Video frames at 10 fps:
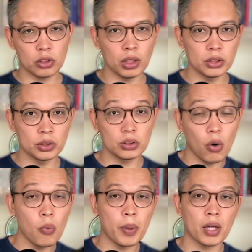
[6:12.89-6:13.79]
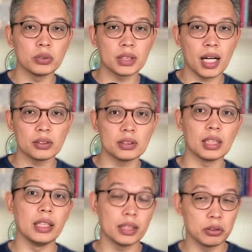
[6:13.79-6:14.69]
when swallowing solid
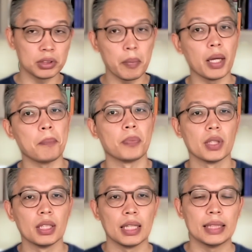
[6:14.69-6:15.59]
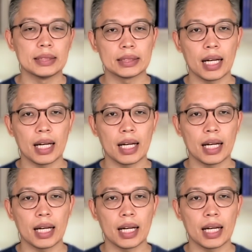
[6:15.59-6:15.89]
foods and even liquids.